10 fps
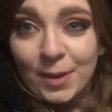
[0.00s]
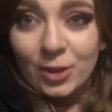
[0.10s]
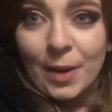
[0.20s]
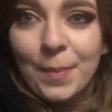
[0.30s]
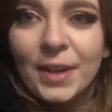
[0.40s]
my
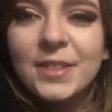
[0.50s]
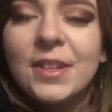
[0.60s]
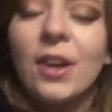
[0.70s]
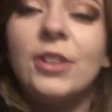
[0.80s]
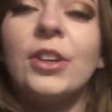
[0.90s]
grandparents
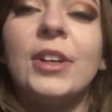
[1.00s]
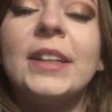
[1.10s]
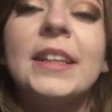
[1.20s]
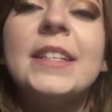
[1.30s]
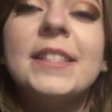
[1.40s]
are
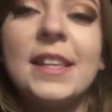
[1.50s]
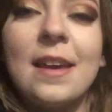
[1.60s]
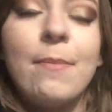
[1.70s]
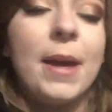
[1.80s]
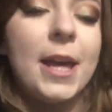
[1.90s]
currently
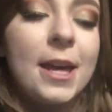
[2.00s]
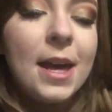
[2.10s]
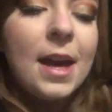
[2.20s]
sleeping.